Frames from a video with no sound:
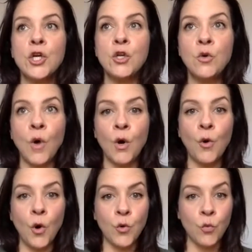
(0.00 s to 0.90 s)
you
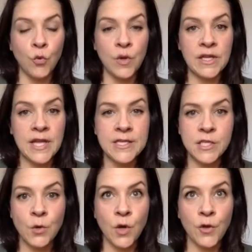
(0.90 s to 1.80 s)
realize that
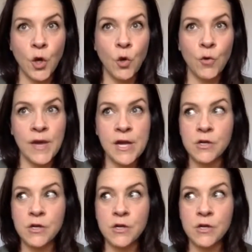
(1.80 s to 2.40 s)
you are the co-creator.